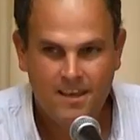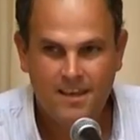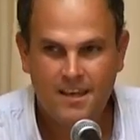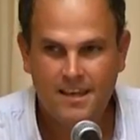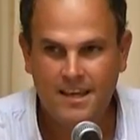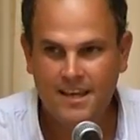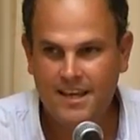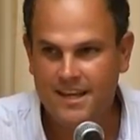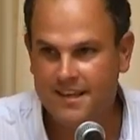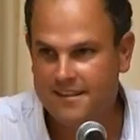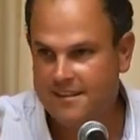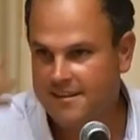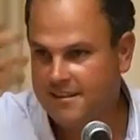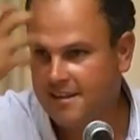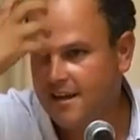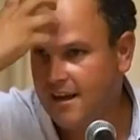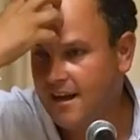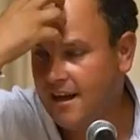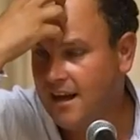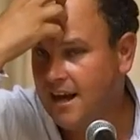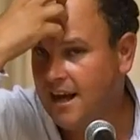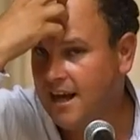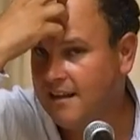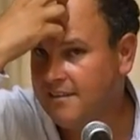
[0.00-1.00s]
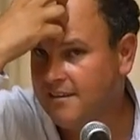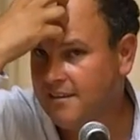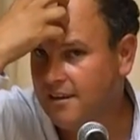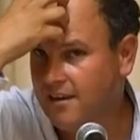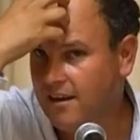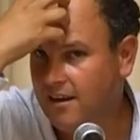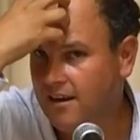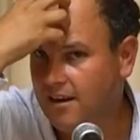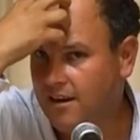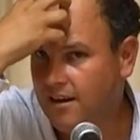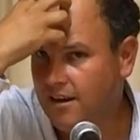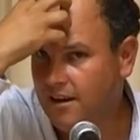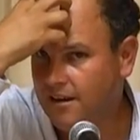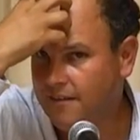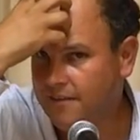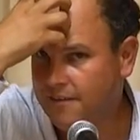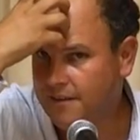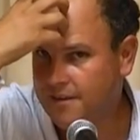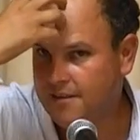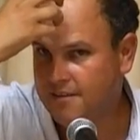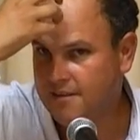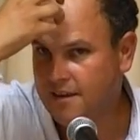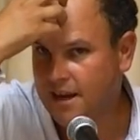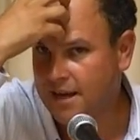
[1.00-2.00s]
He gets tzarat,
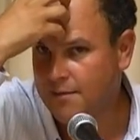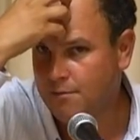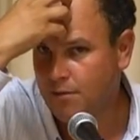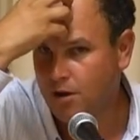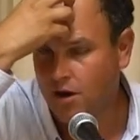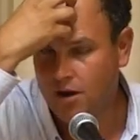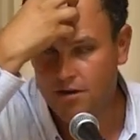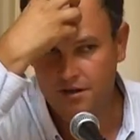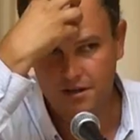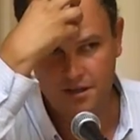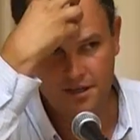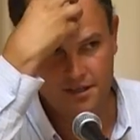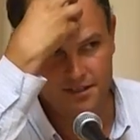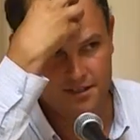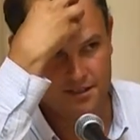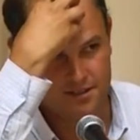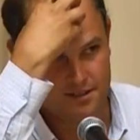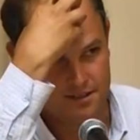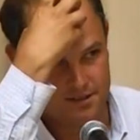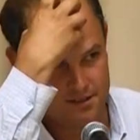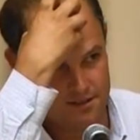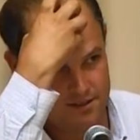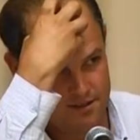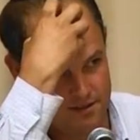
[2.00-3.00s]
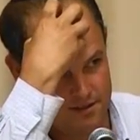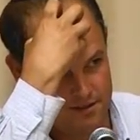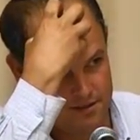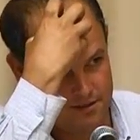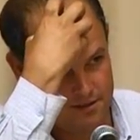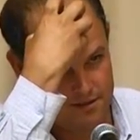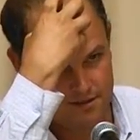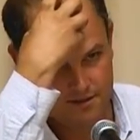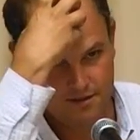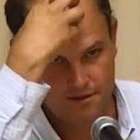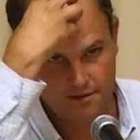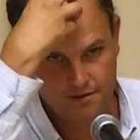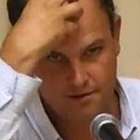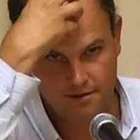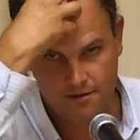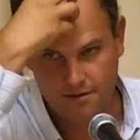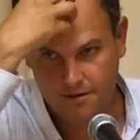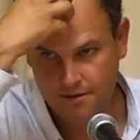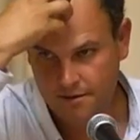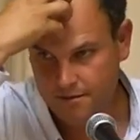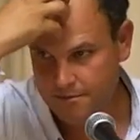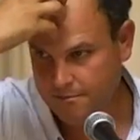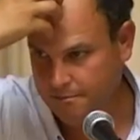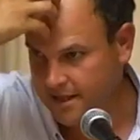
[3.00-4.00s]
this time on his
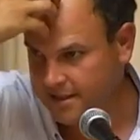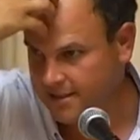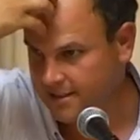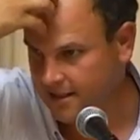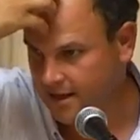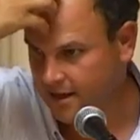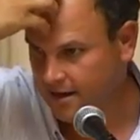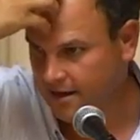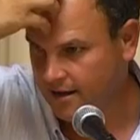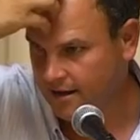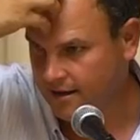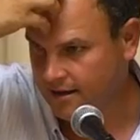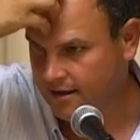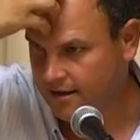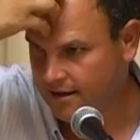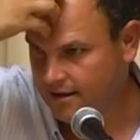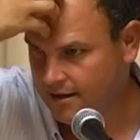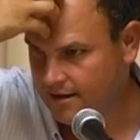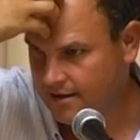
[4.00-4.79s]
metzach,